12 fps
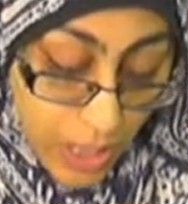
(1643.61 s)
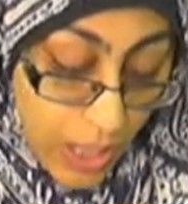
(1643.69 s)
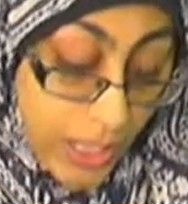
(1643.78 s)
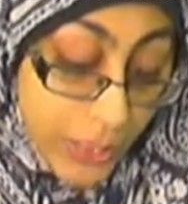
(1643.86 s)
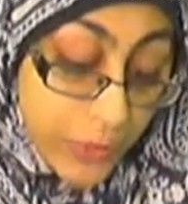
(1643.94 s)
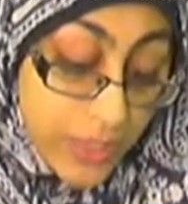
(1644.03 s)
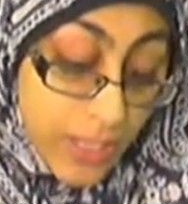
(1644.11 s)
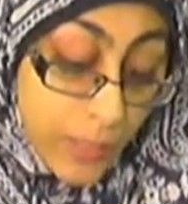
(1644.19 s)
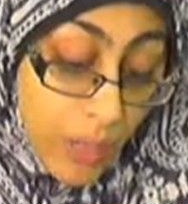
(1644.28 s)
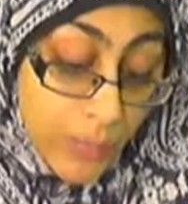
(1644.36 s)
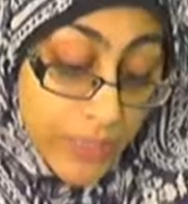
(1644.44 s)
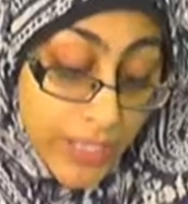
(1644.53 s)
Hazrat
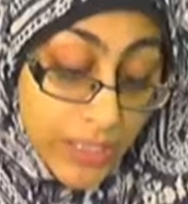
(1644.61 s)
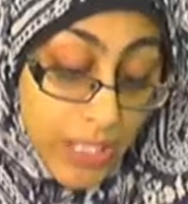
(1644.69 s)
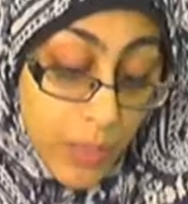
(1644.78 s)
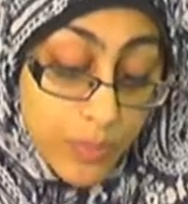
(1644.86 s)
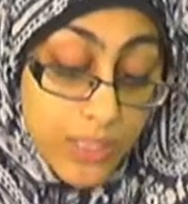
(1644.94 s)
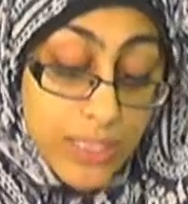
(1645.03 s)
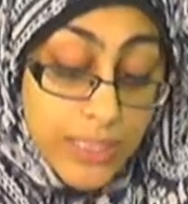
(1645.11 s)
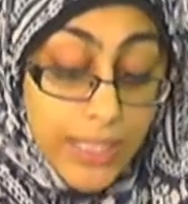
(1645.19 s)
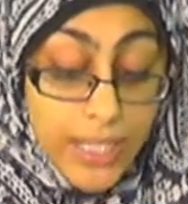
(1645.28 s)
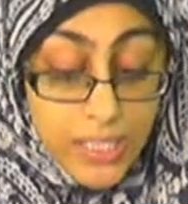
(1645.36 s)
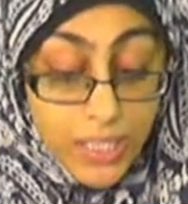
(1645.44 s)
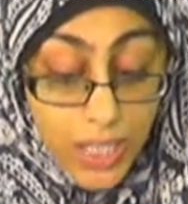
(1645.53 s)
Imam Zain al-Abidin alayhi
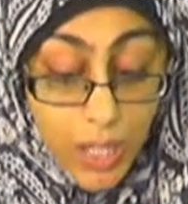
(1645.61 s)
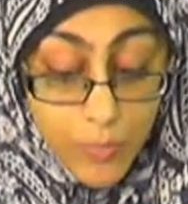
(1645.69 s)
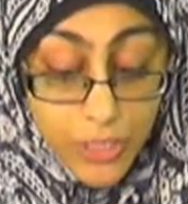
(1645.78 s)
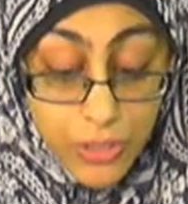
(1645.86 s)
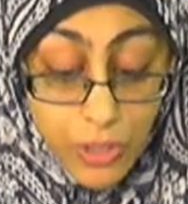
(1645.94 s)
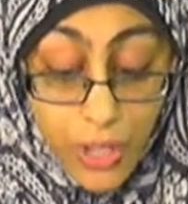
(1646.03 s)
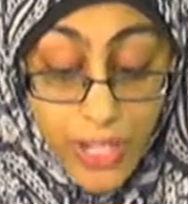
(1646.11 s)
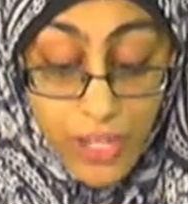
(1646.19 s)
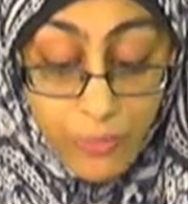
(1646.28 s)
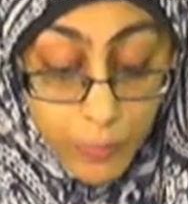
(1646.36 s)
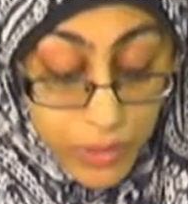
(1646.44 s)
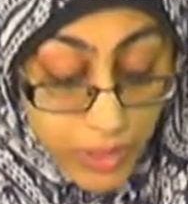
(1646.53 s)
salam did not have
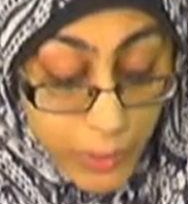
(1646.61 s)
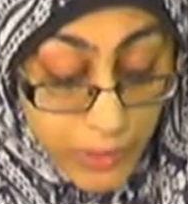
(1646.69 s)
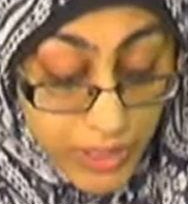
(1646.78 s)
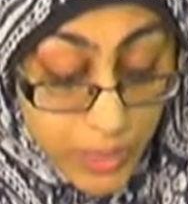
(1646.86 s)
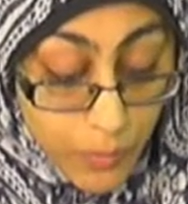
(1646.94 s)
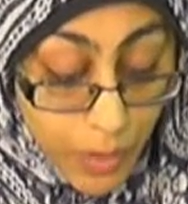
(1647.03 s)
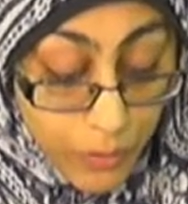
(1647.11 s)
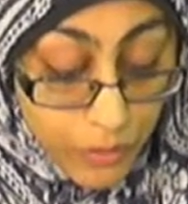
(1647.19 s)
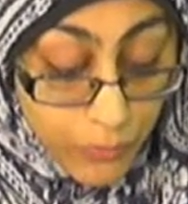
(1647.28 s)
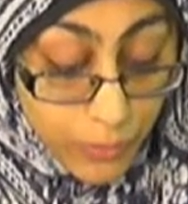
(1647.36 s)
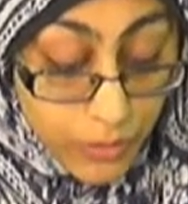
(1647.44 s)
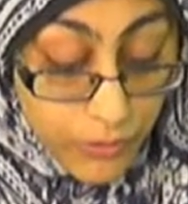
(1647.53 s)
meals with his mother
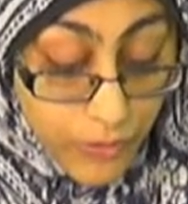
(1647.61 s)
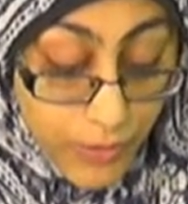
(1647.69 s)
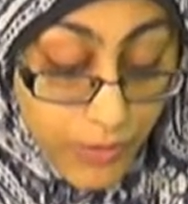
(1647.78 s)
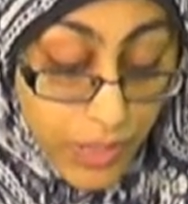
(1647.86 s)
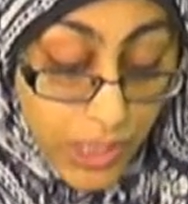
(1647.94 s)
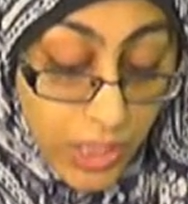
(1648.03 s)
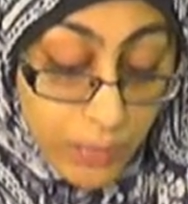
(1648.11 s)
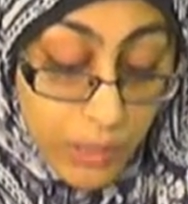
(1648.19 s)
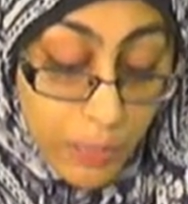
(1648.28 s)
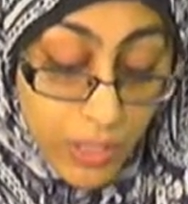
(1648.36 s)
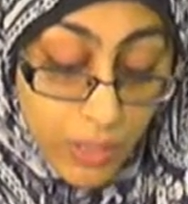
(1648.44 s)
for the fear that he may pick